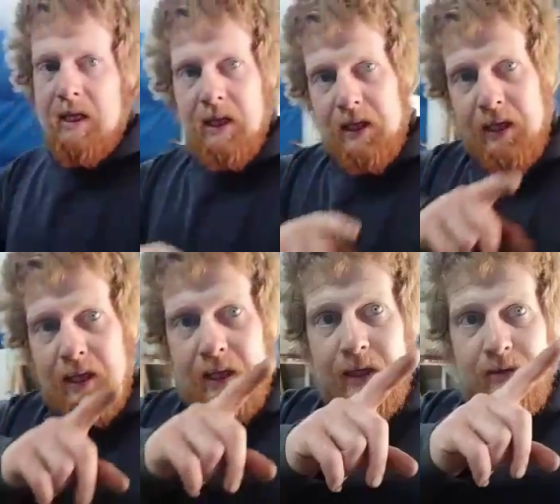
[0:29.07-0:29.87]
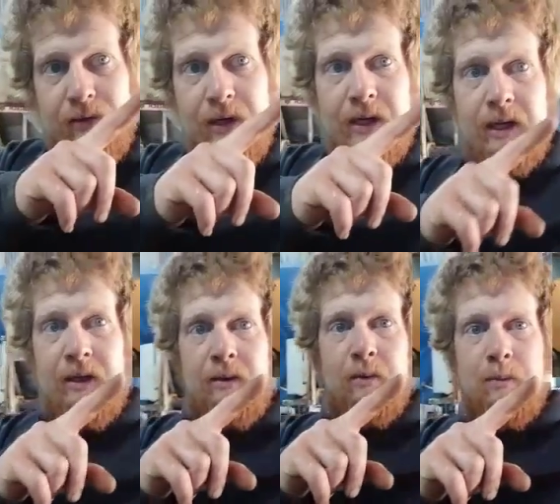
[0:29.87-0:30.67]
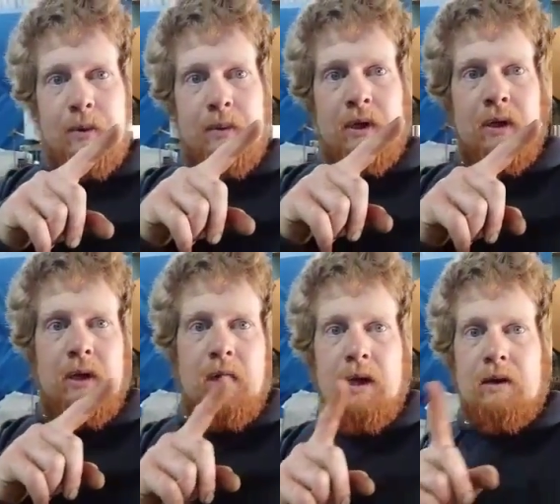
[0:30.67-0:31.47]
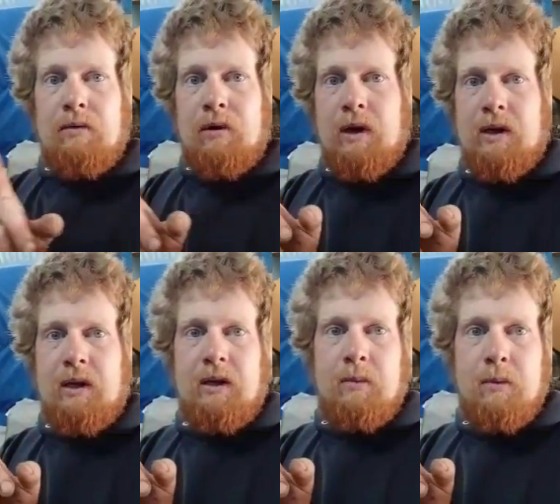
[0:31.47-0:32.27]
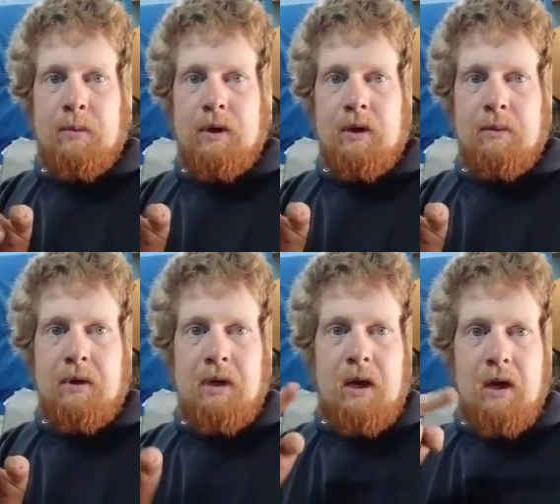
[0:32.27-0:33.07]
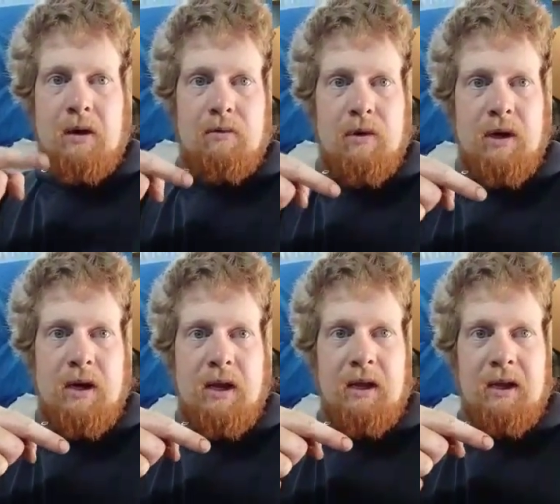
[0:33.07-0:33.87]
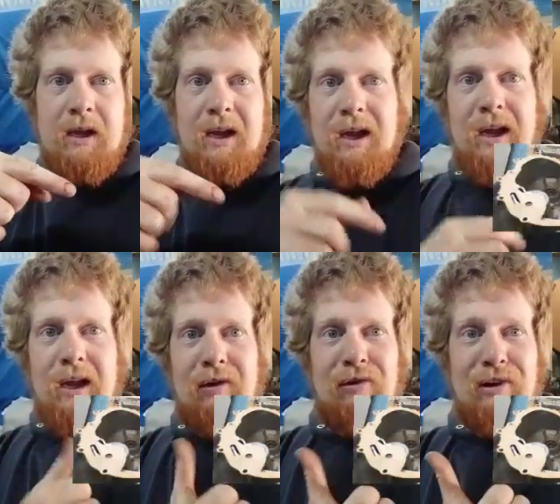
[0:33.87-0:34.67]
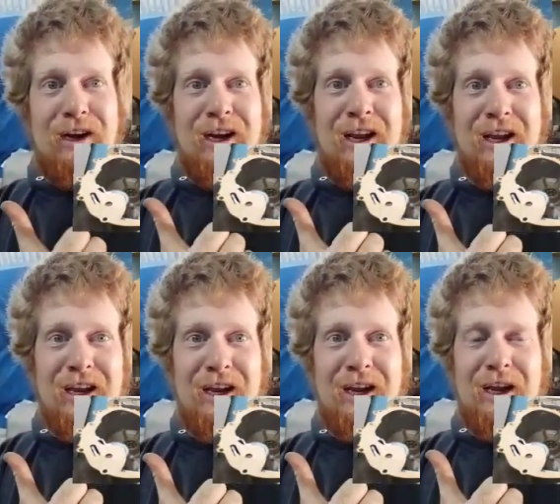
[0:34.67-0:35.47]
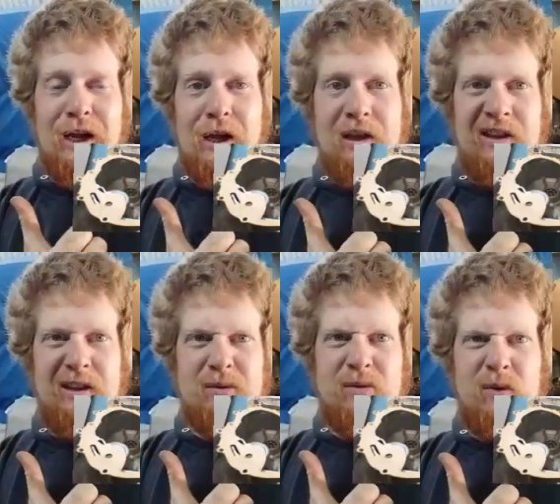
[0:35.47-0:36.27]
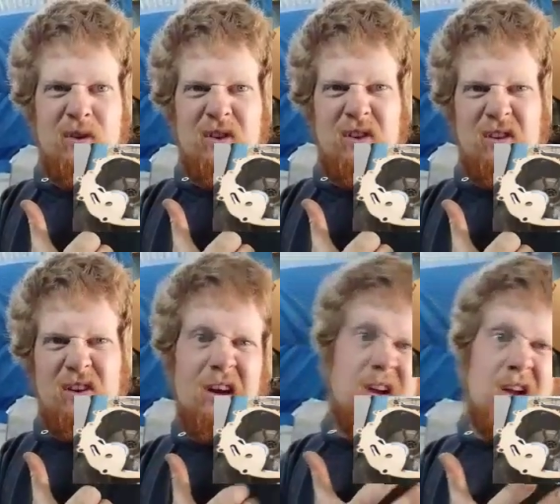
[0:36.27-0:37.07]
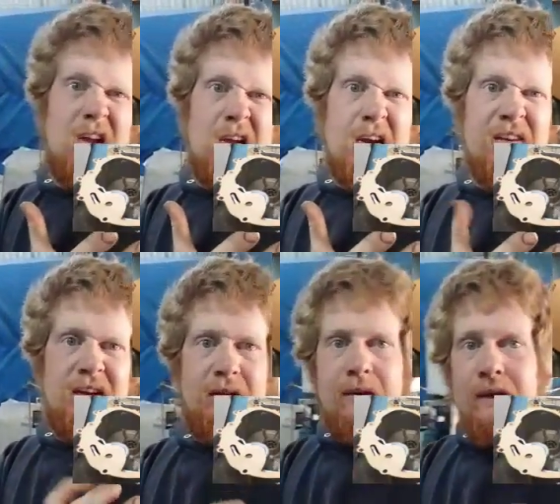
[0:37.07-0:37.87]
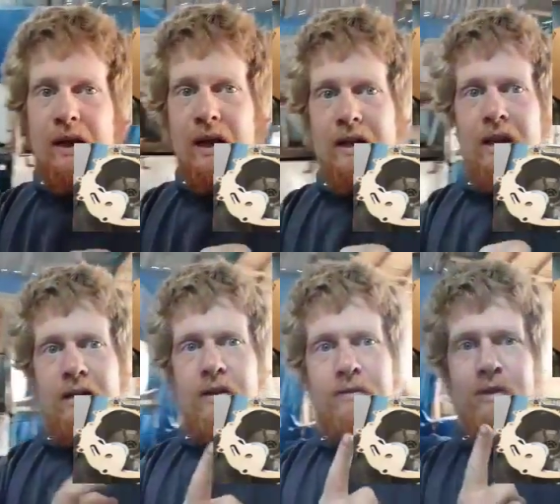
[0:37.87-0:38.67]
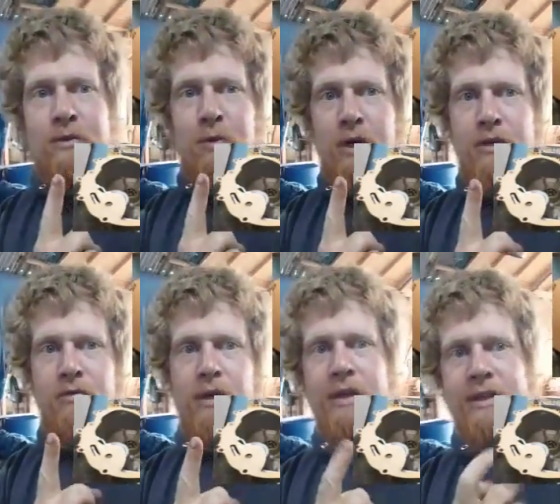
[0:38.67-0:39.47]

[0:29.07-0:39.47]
Right here we'll put one, and right here we'll put another one, and right there, and right there. I think there was 4. Anyway, and then the finished product right in the